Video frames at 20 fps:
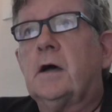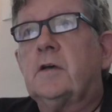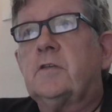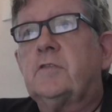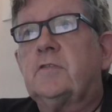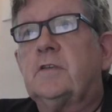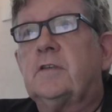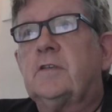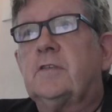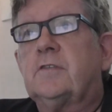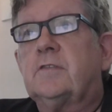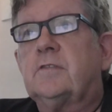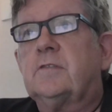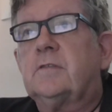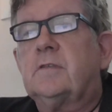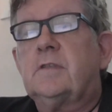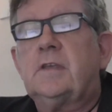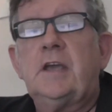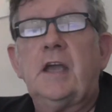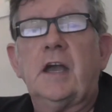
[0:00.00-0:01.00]

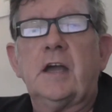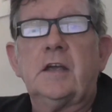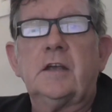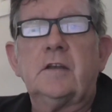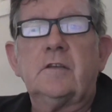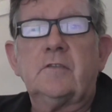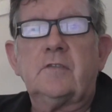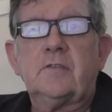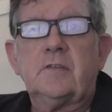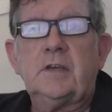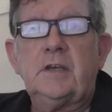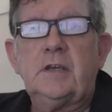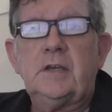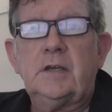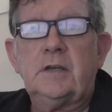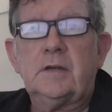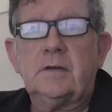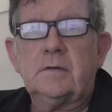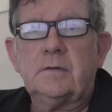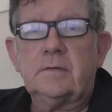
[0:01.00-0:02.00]
since the
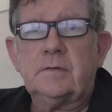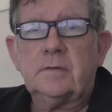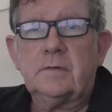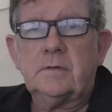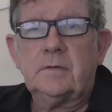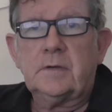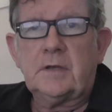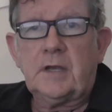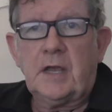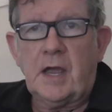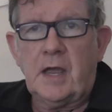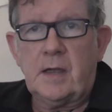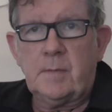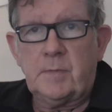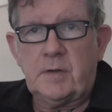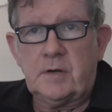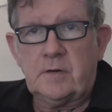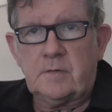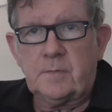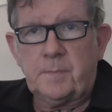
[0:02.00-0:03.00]
ANC
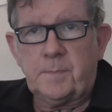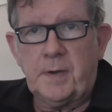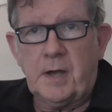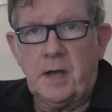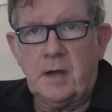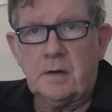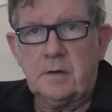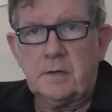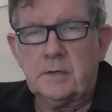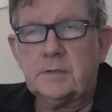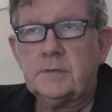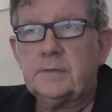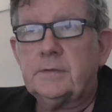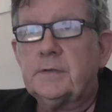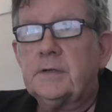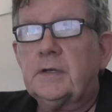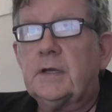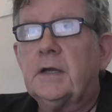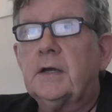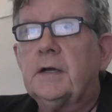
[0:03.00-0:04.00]
came into power.
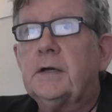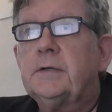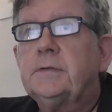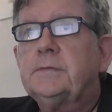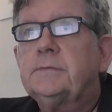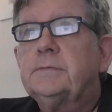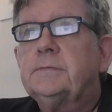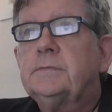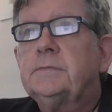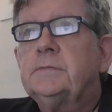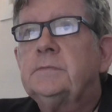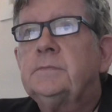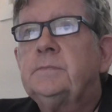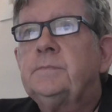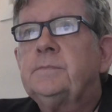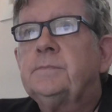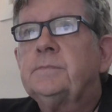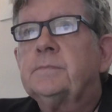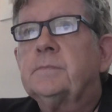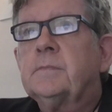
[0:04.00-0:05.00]
Okay.
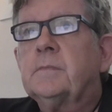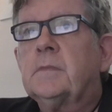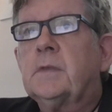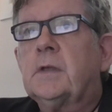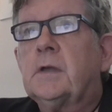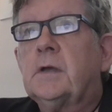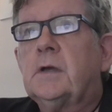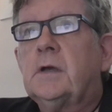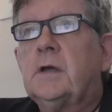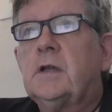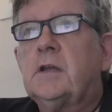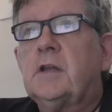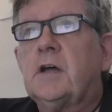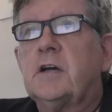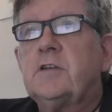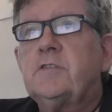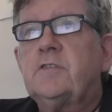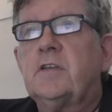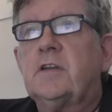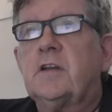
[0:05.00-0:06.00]
In
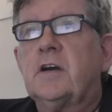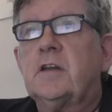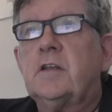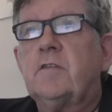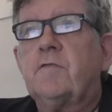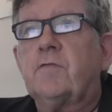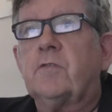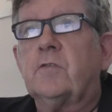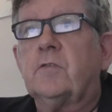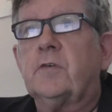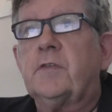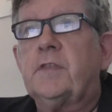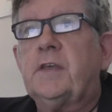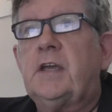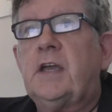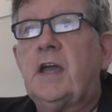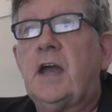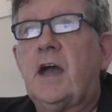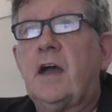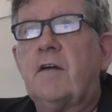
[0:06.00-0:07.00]
1994,
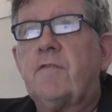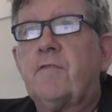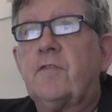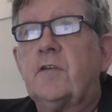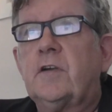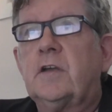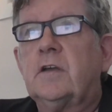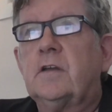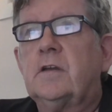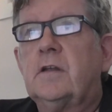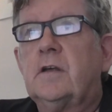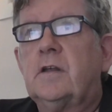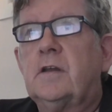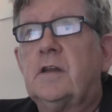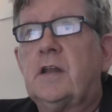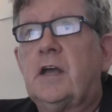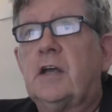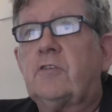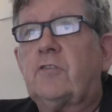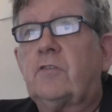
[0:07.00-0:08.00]
the African
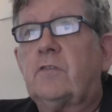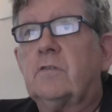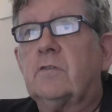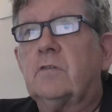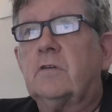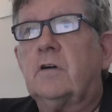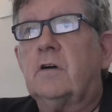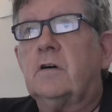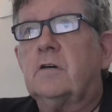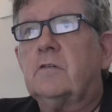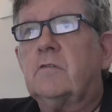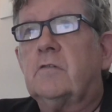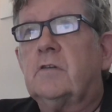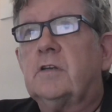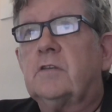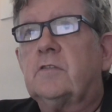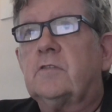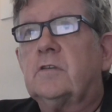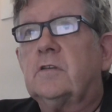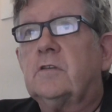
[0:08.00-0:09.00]
National
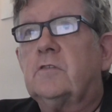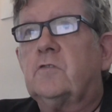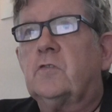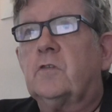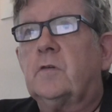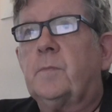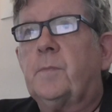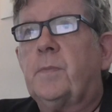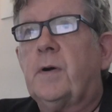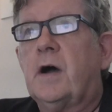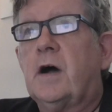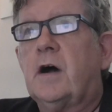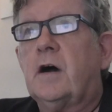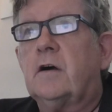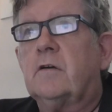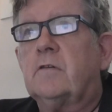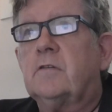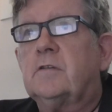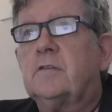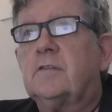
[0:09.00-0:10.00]
Congress took
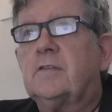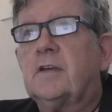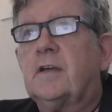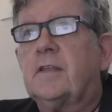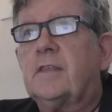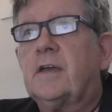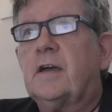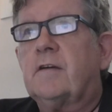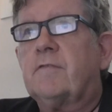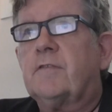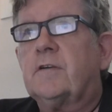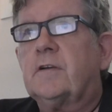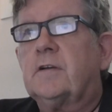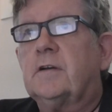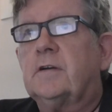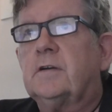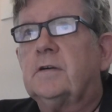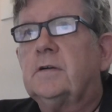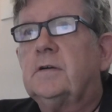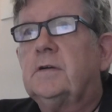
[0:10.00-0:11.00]
power in South
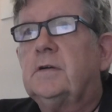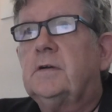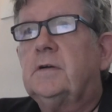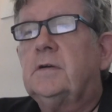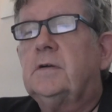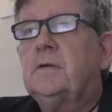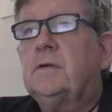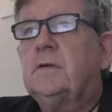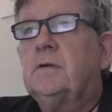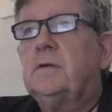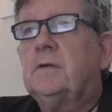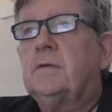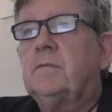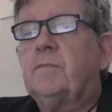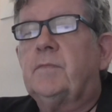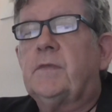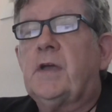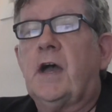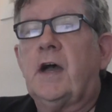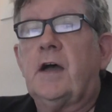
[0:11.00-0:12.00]
Africa,
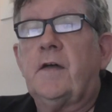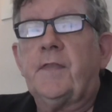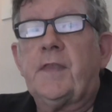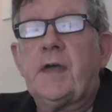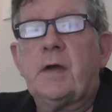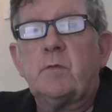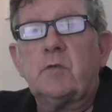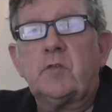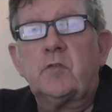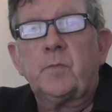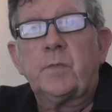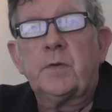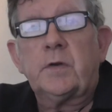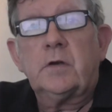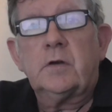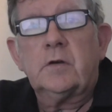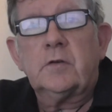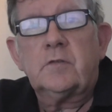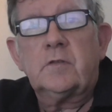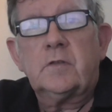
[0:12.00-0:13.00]
and that was
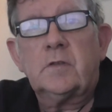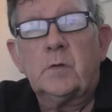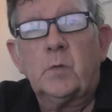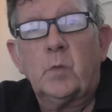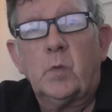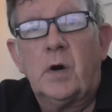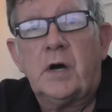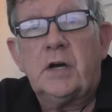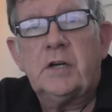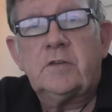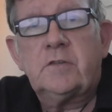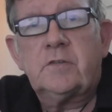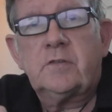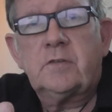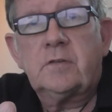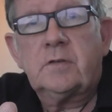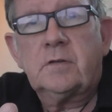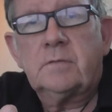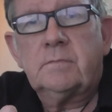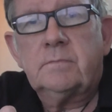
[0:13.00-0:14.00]
because the
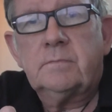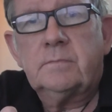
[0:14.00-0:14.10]
whites